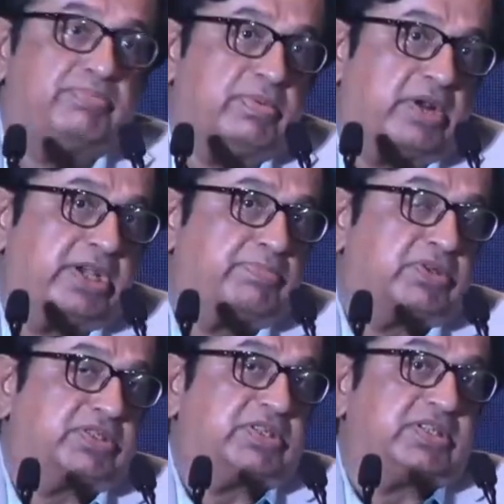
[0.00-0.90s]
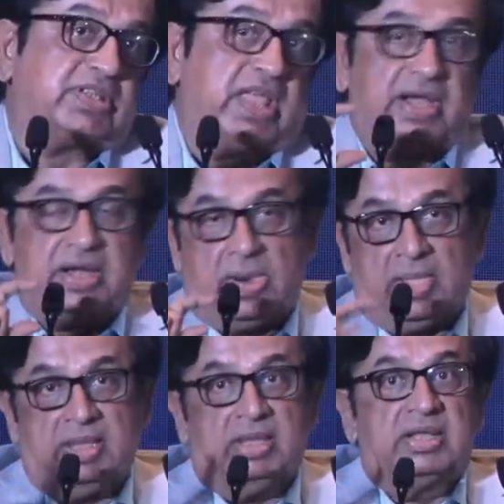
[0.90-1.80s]
right processes, and
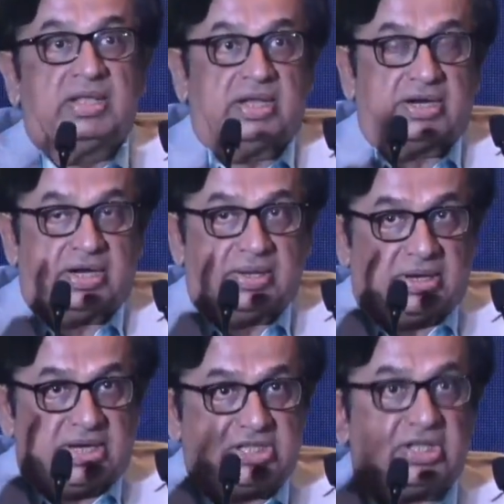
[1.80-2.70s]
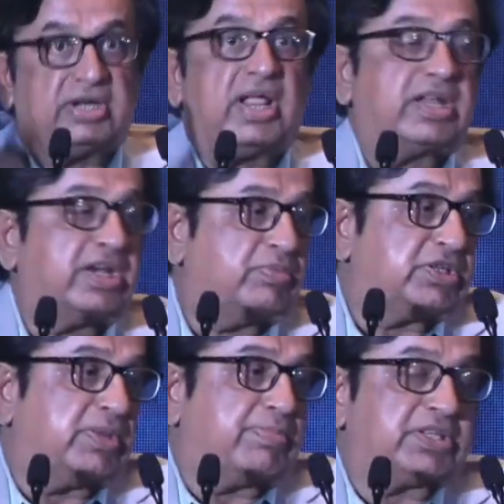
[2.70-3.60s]
reach the target
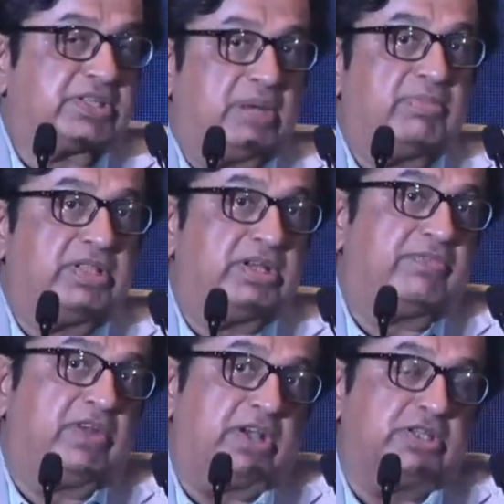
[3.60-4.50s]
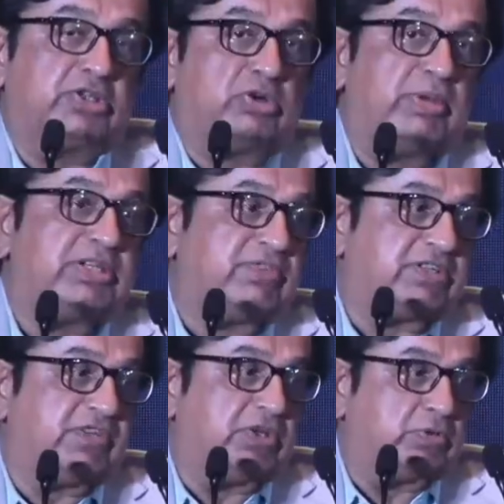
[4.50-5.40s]
which are prescribed by the different instruments
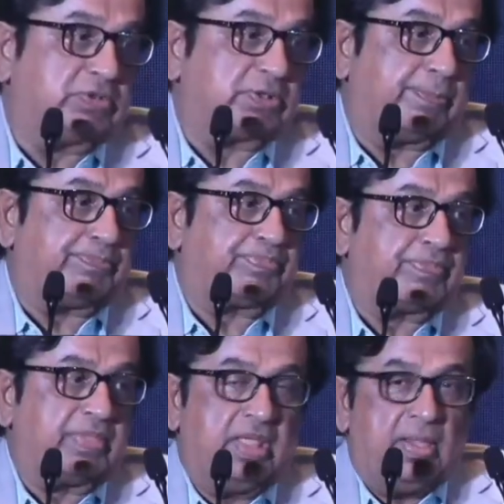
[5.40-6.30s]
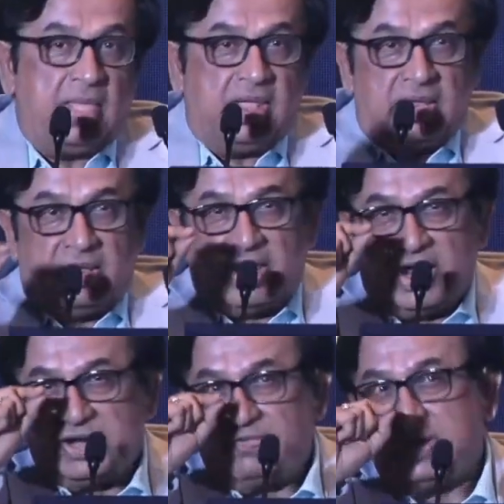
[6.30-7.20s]
which we use.
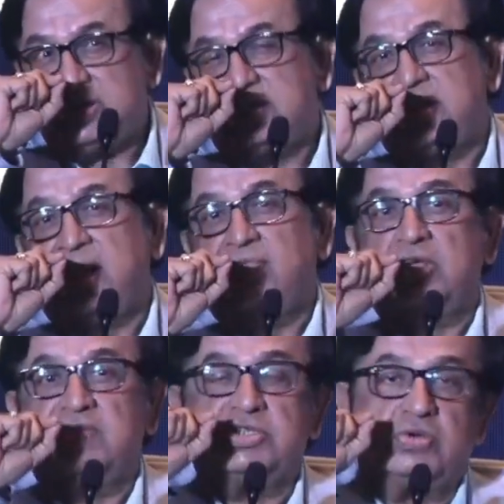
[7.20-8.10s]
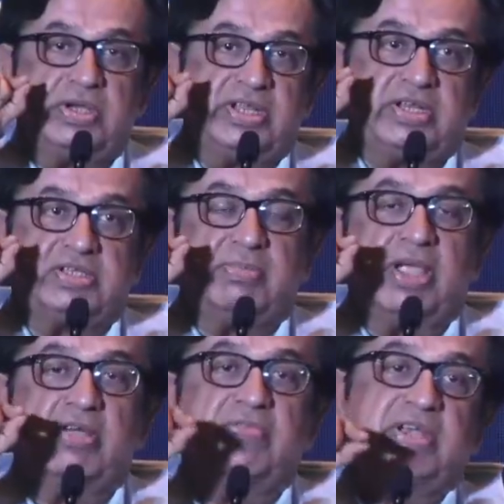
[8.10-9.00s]
At FIDC, I have always told the Reserve
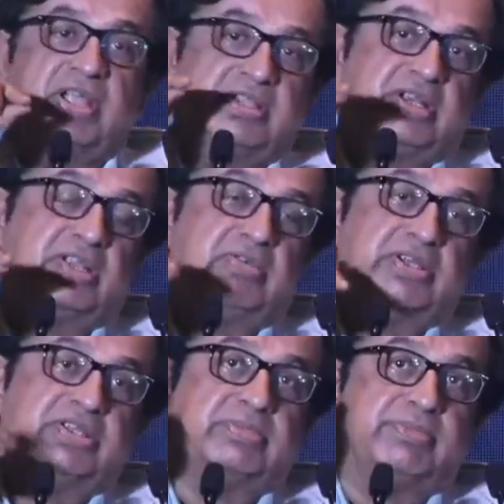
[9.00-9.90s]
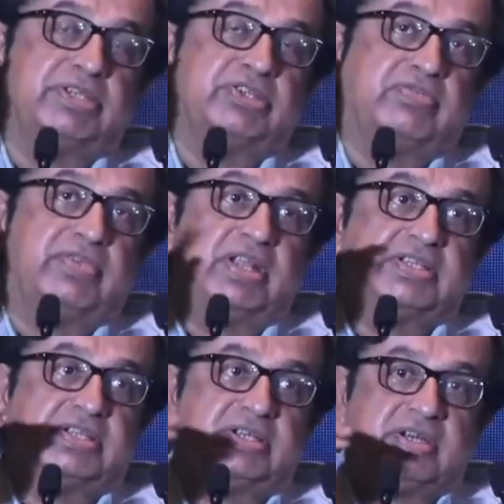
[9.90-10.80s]
Bank of India, the regulators, Ministry of Finance,
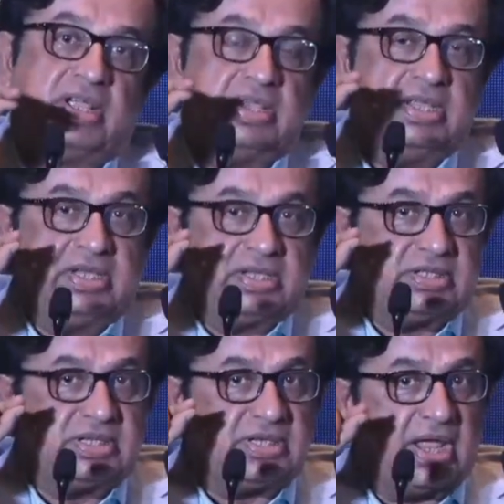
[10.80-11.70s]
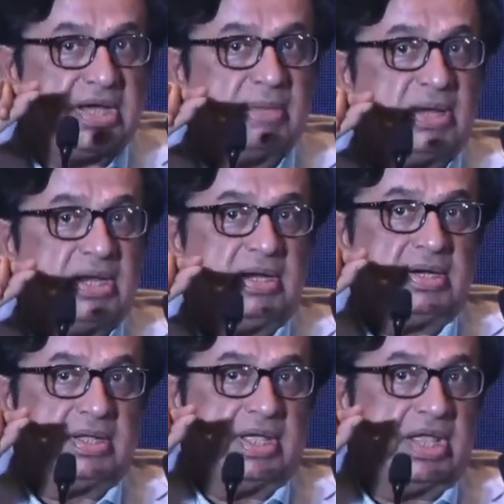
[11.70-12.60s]
etc., just enable,
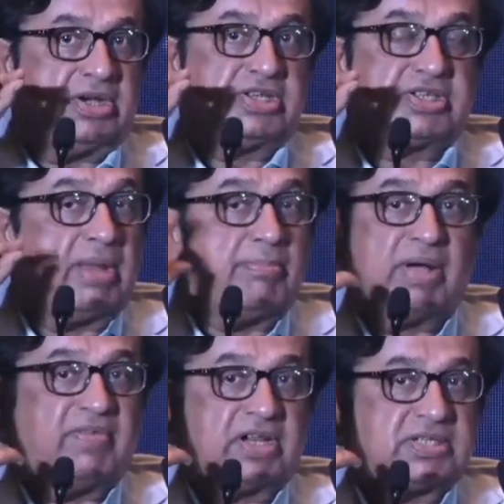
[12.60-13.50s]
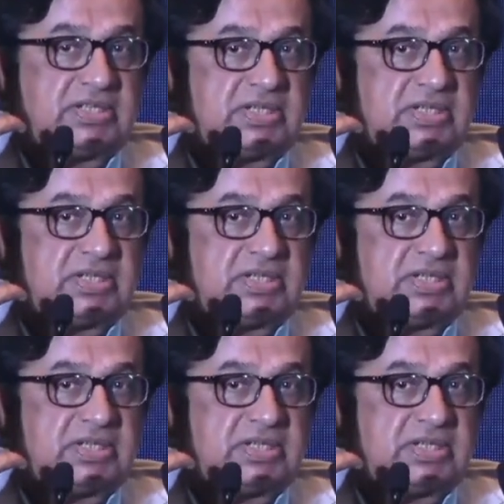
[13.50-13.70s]
enrich and empower us.